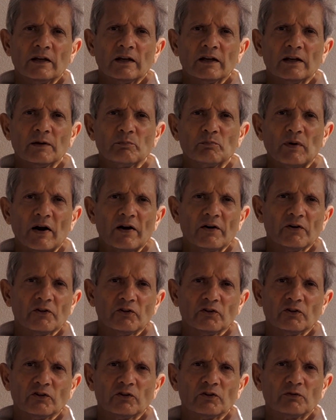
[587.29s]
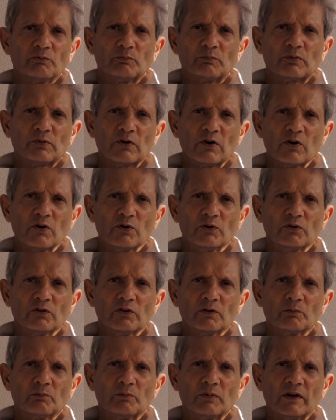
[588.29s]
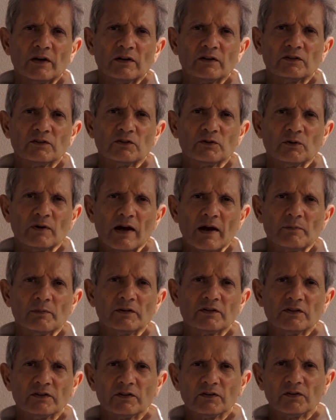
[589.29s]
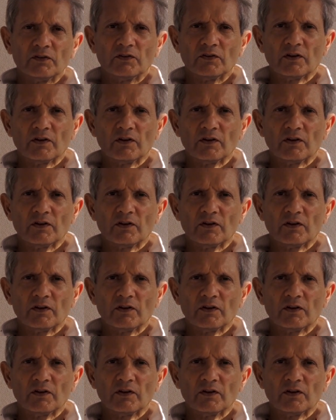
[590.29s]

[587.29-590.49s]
comparisons of pros compared to amateurs.